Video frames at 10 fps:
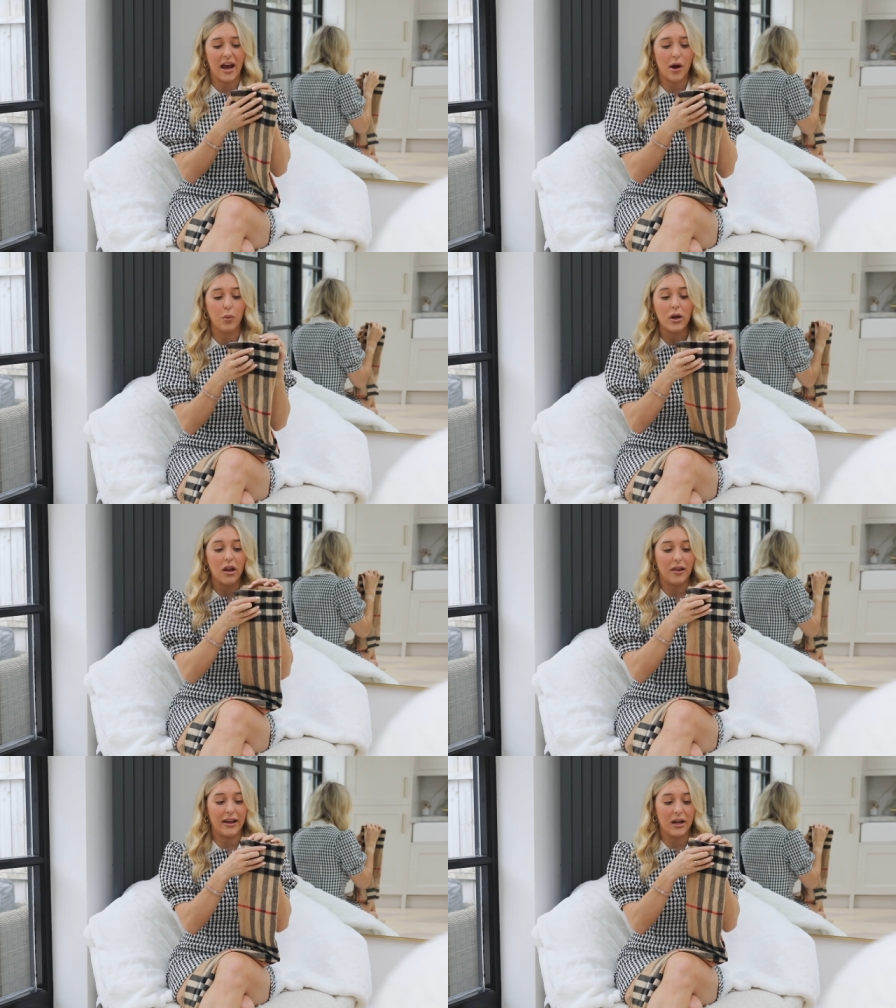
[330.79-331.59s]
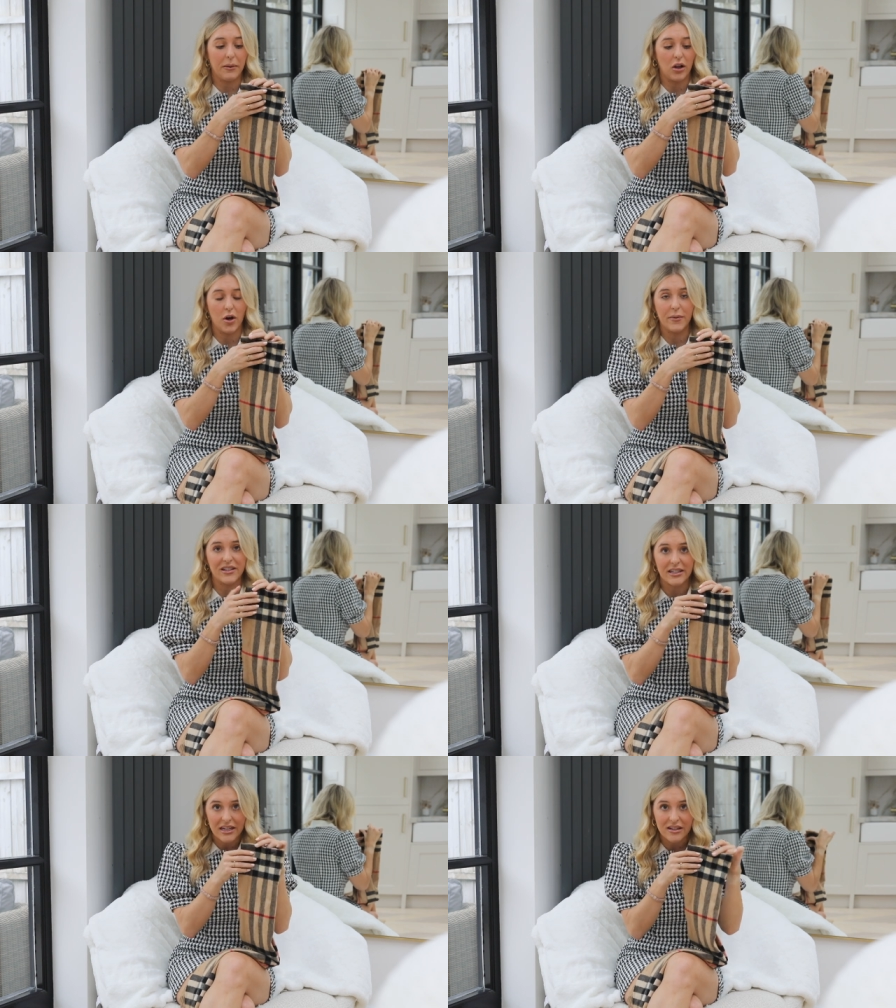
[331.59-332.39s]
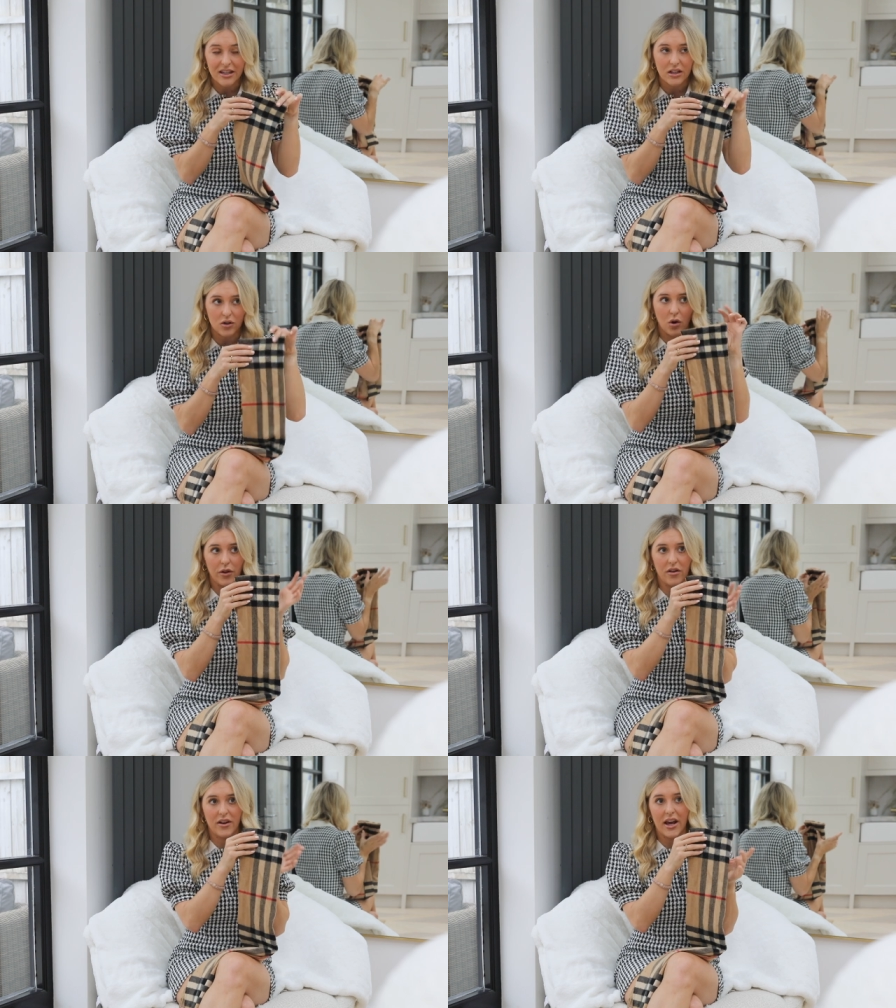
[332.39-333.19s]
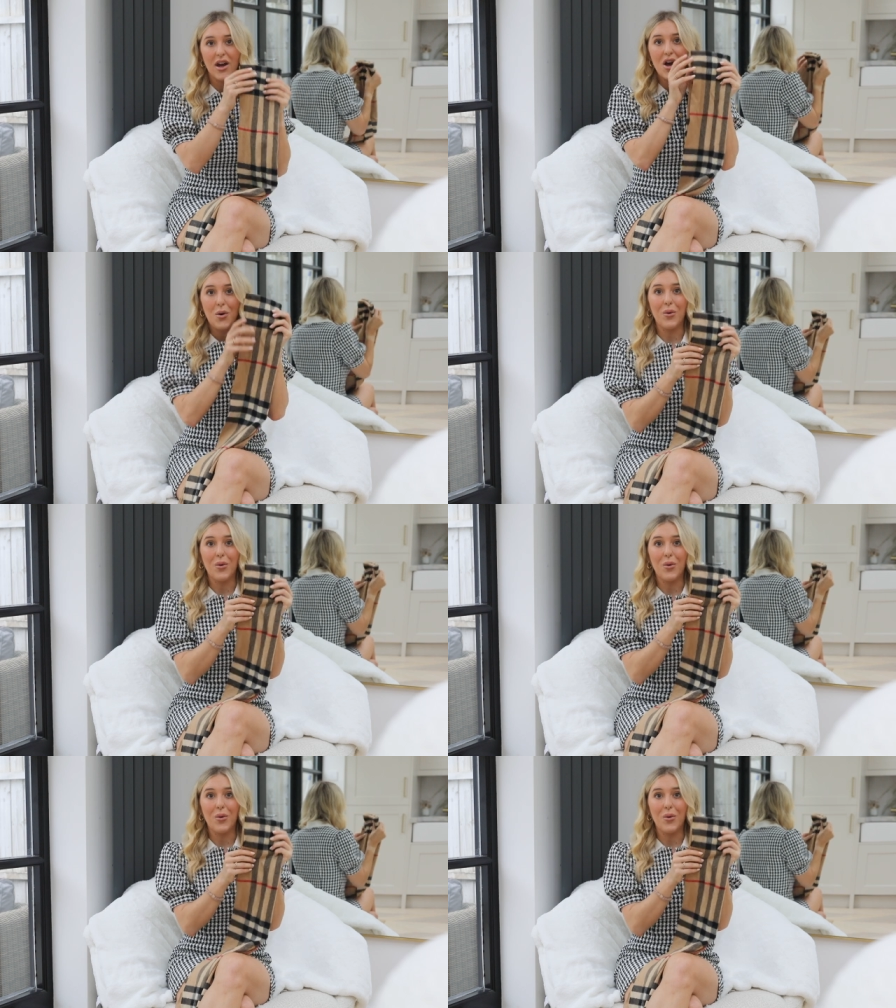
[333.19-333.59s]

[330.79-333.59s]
I will link below because I did see a store the other day